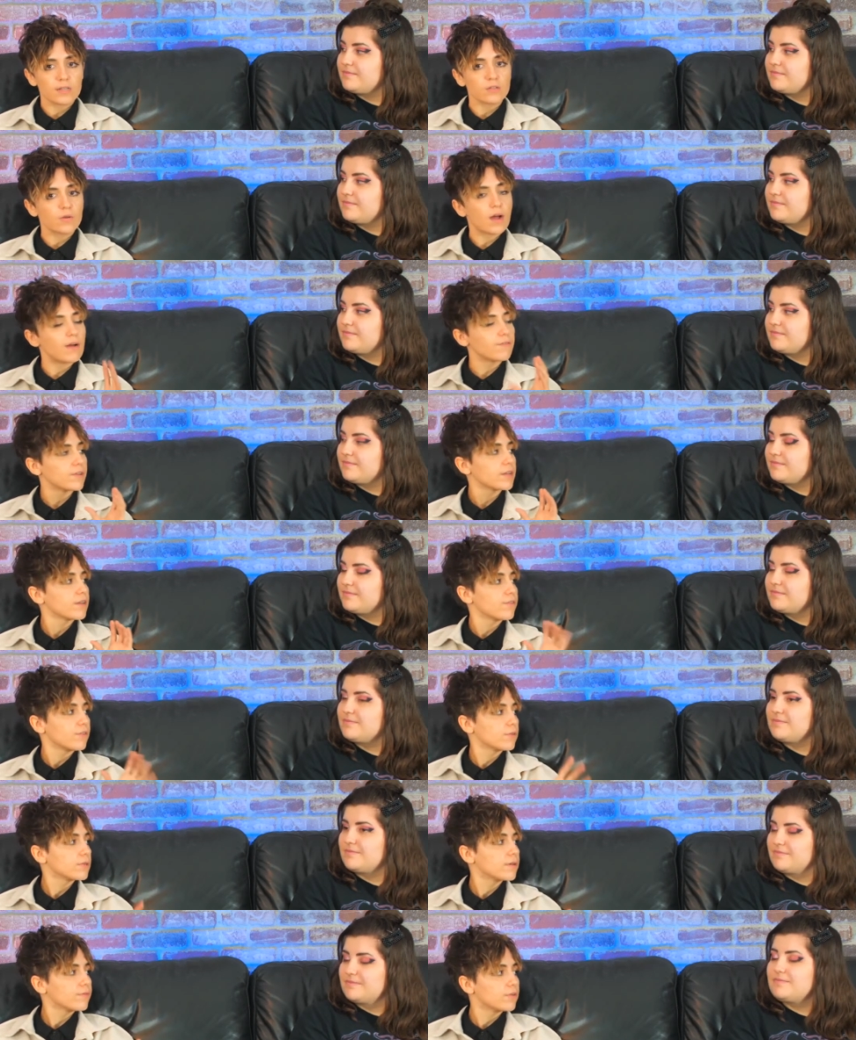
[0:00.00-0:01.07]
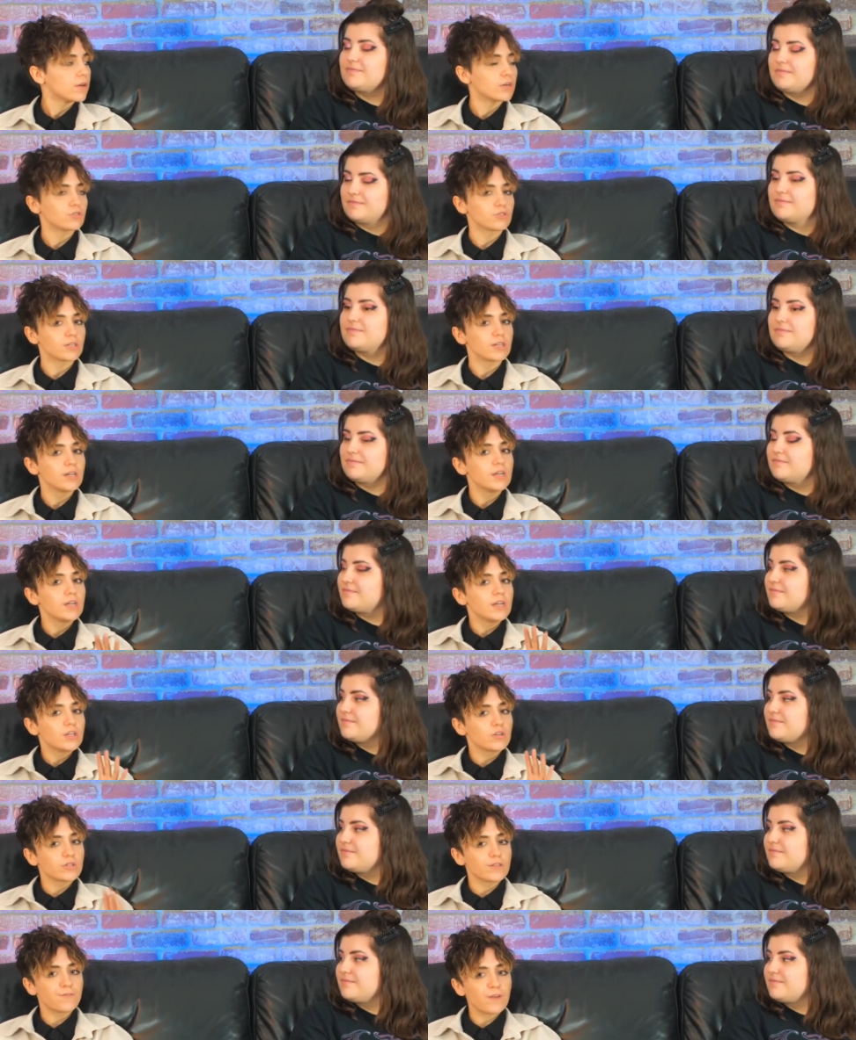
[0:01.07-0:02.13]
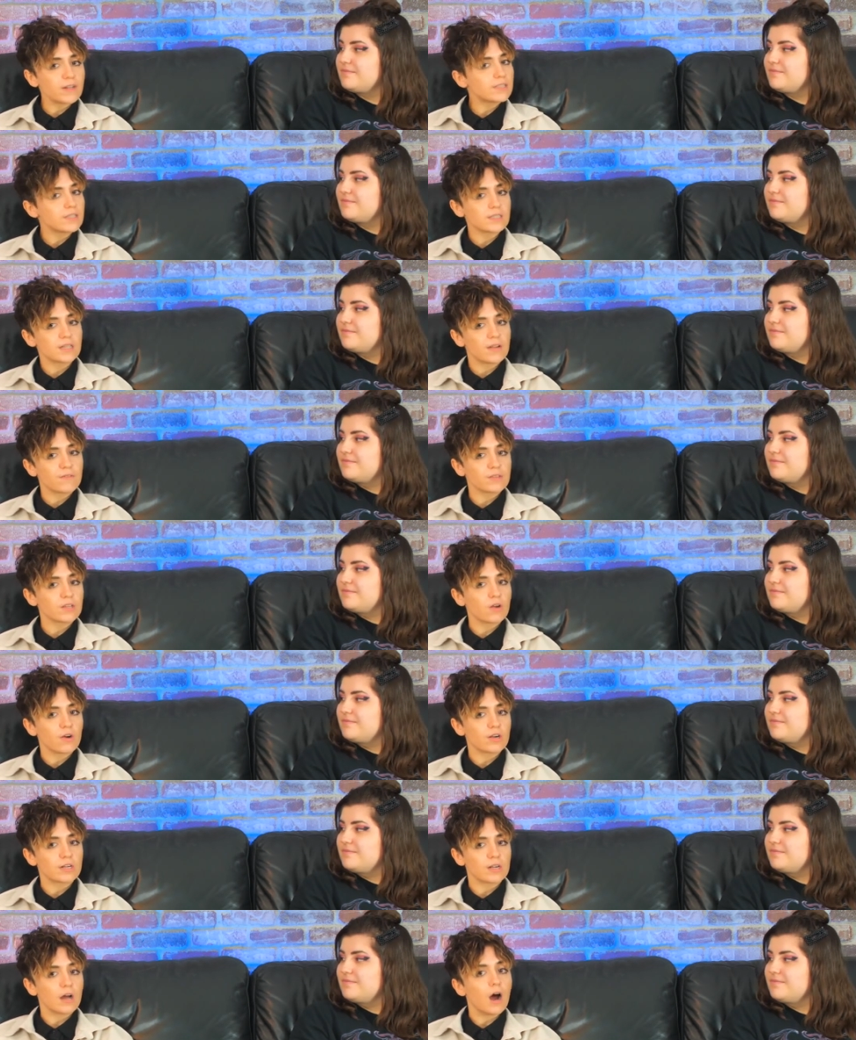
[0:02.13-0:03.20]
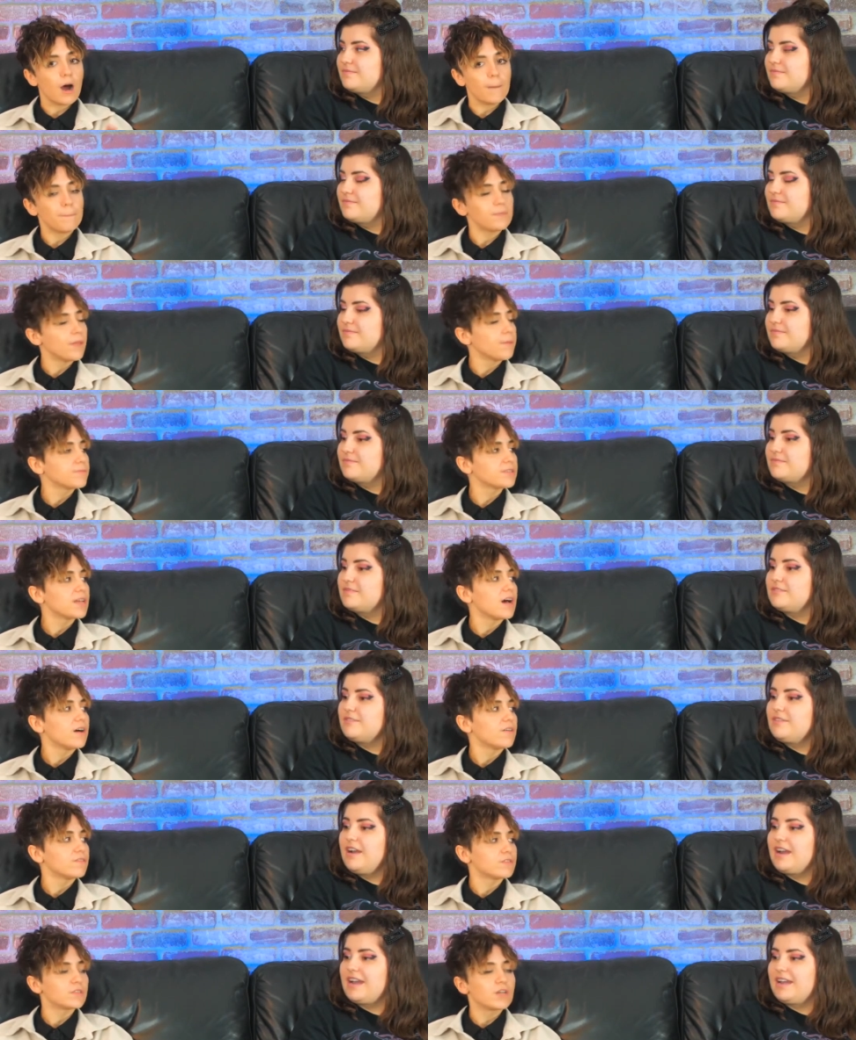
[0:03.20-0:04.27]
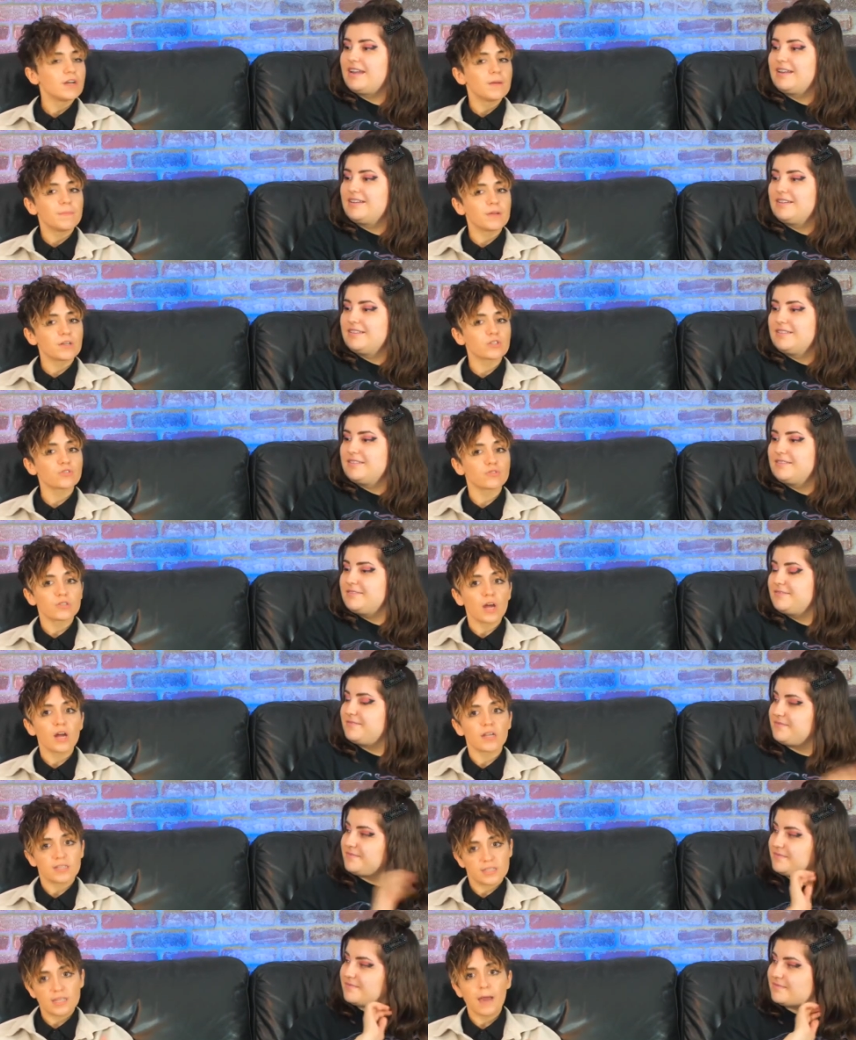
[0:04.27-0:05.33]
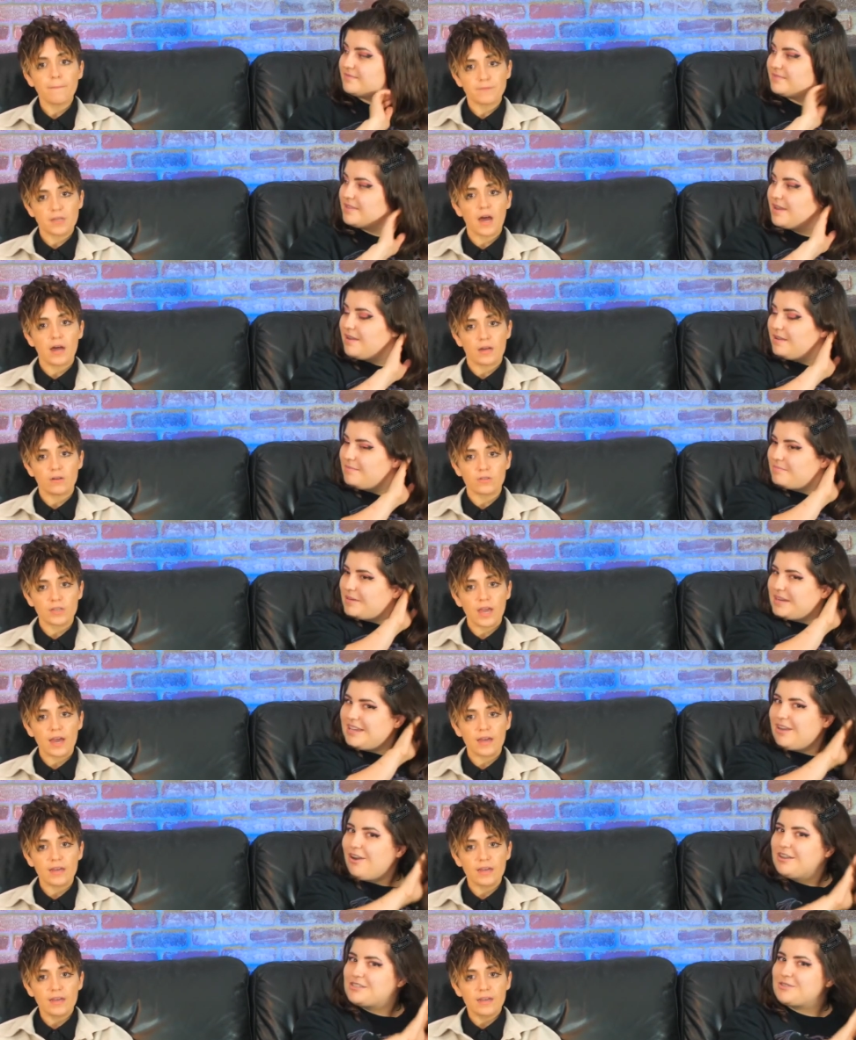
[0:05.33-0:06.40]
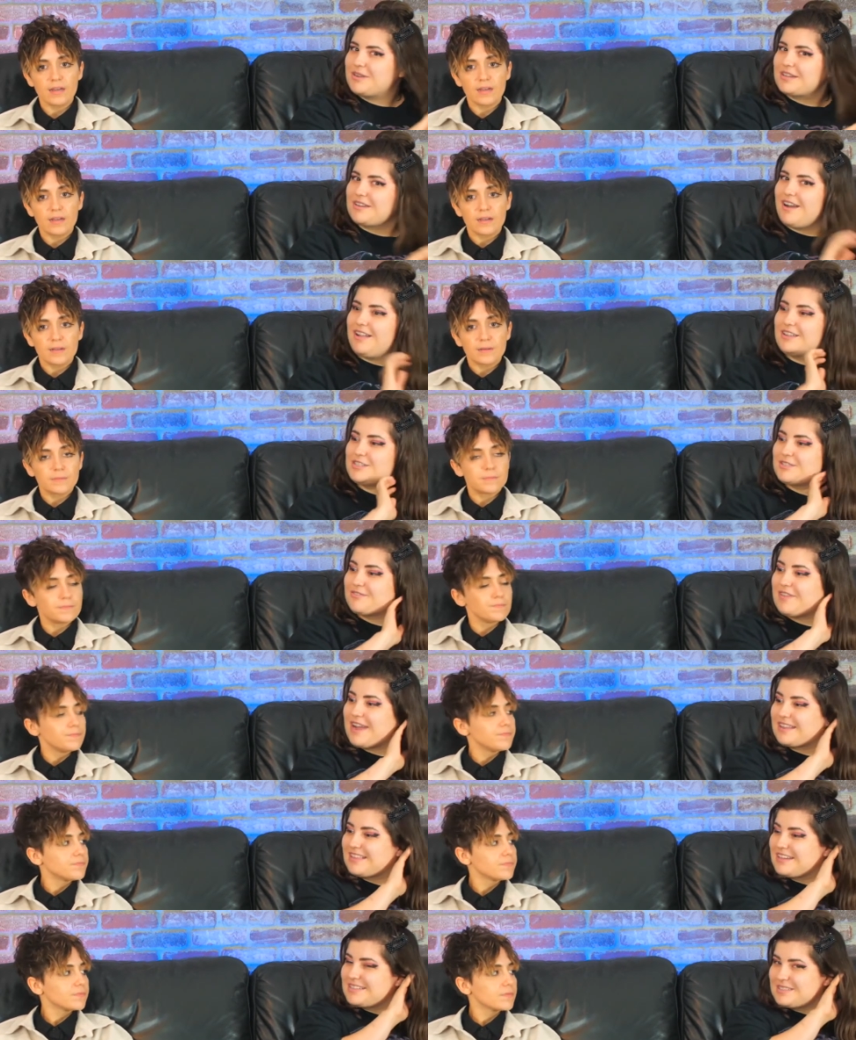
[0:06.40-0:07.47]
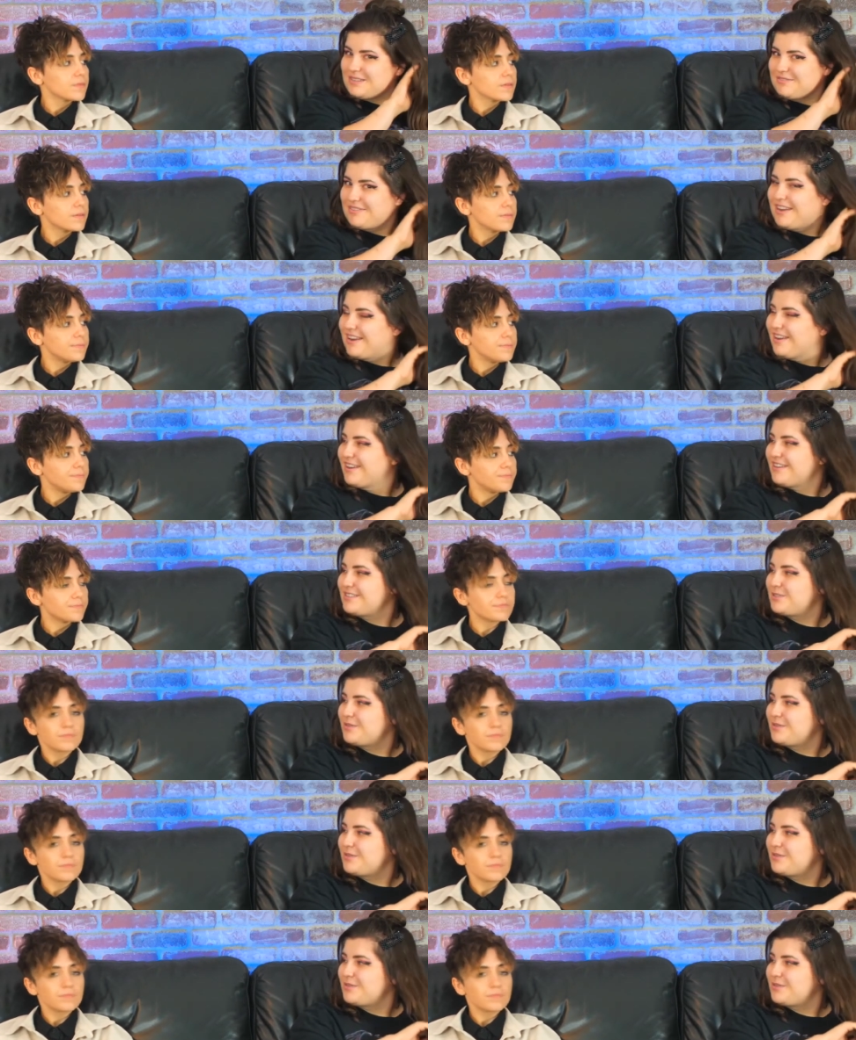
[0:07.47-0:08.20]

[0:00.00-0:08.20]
Speaker 1: have like if you're level 100 your defenses and everything are going to up themselves right. because you're not a Sceptile. But yet. he
Speaker 2: also acknowledged the fact that it's unfair, so it's